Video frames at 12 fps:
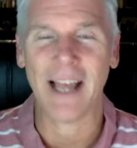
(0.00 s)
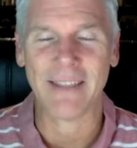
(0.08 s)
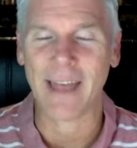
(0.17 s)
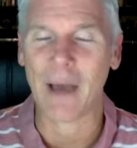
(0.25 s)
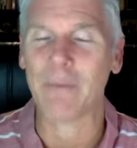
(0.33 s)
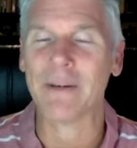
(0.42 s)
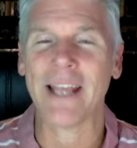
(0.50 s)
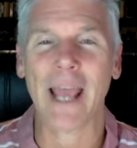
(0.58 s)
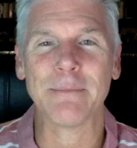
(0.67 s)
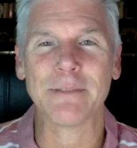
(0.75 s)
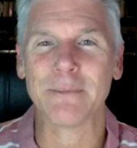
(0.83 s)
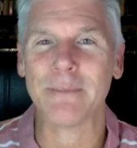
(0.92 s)
That one
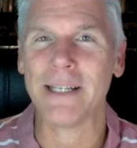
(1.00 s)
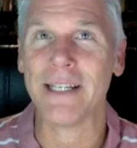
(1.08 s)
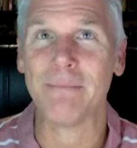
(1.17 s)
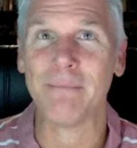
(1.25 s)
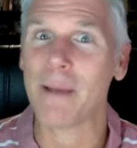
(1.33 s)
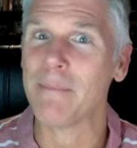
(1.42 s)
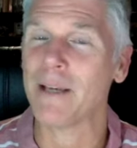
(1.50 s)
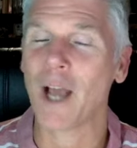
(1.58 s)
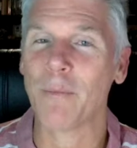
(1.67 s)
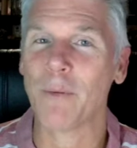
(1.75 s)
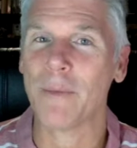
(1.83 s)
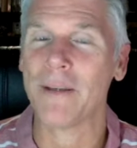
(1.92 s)
came to me maybe a
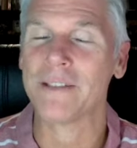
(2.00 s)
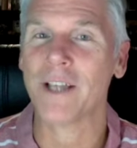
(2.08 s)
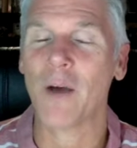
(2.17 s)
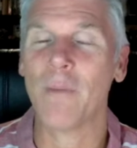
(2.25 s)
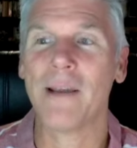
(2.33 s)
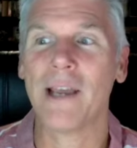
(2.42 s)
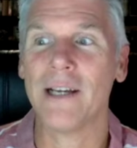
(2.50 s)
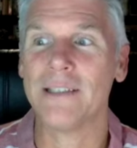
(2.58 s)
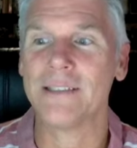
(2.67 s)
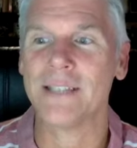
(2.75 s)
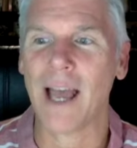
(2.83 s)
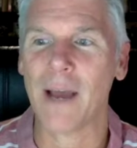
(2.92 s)
couple weeks ago
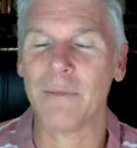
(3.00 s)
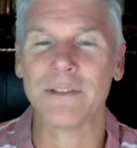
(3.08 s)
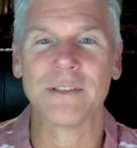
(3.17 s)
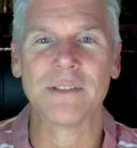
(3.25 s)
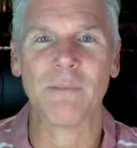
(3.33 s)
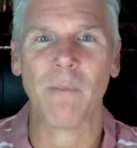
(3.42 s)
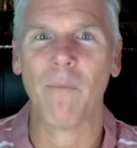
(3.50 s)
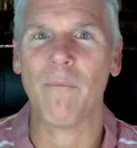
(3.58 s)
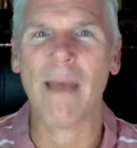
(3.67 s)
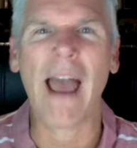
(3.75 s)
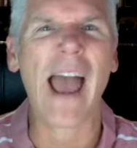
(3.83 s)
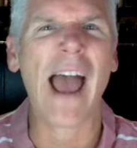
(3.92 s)
because I was
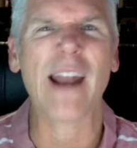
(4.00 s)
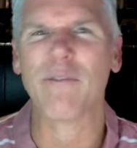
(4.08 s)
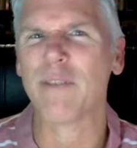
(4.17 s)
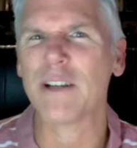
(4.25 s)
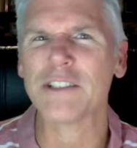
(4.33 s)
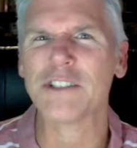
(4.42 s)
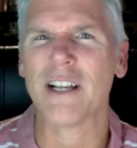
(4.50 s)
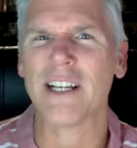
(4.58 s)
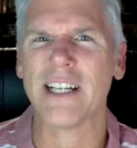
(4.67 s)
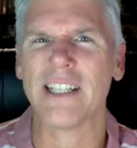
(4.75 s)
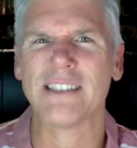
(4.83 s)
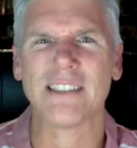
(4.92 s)
mad and
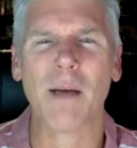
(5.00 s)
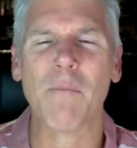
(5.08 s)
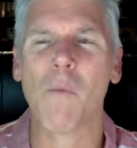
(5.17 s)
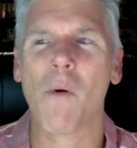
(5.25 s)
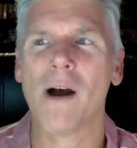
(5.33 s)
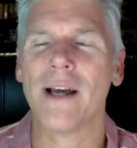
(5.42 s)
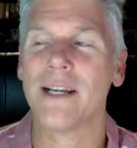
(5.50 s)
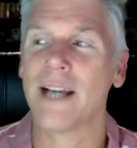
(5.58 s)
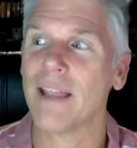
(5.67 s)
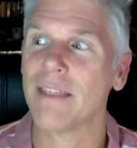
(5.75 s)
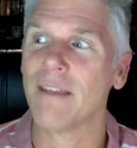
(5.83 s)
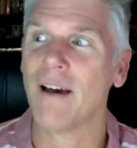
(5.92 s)
frustrated at someone, and
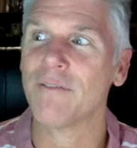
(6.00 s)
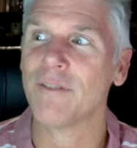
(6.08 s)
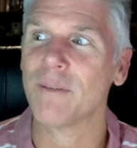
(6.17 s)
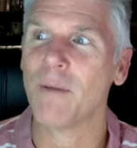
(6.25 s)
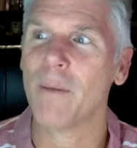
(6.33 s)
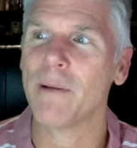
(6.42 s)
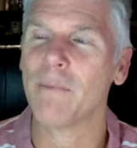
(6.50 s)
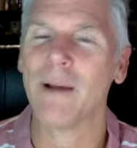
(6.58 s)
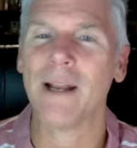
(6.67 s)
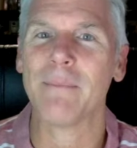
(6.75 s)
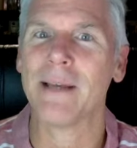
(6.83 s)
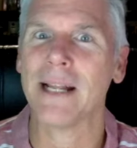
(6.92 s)
I thought for a moment,
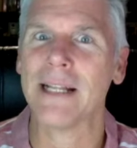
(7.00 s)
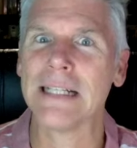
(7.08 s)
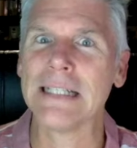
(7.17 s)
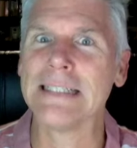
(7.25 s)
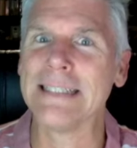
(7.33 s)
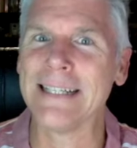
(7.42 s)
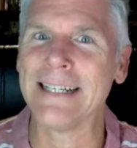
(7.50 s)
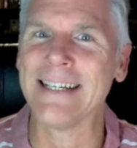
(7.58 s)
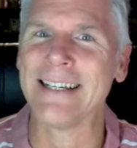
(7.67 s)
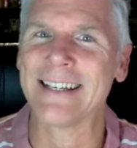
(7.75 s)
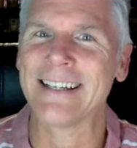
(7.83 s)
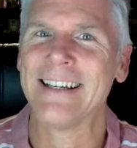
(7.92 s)
wait a minute,
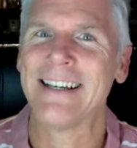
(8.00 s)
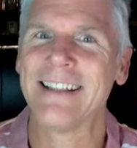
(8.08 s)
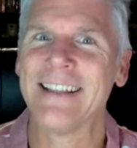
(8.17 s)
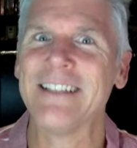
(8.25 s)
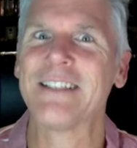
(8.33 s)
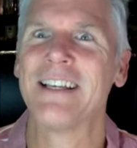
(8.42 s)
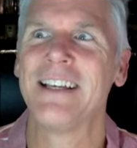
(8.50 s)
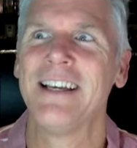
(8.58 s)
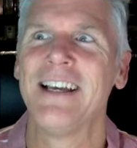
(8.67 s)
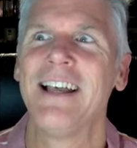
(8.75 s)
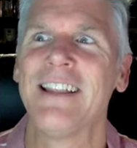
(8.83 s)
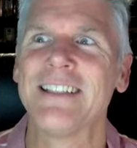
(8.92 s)
this
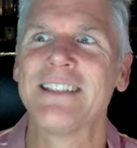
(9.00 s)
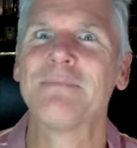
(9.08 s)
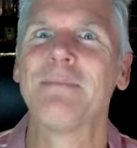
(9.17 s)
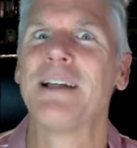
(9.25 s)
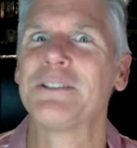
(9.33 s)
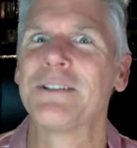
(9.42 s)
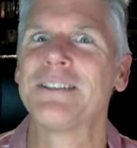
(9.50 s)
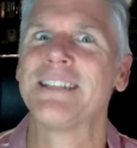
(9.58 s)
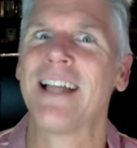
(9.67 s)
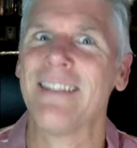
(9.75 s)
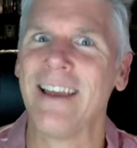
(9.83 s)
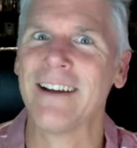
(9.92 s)
is my choice,
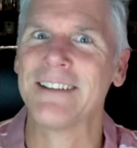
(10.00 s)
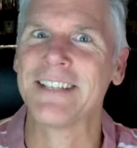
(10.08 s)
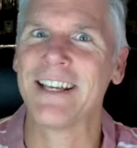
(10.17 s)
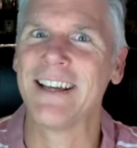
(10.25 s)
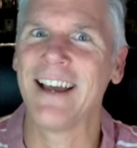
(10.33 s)
not theirs.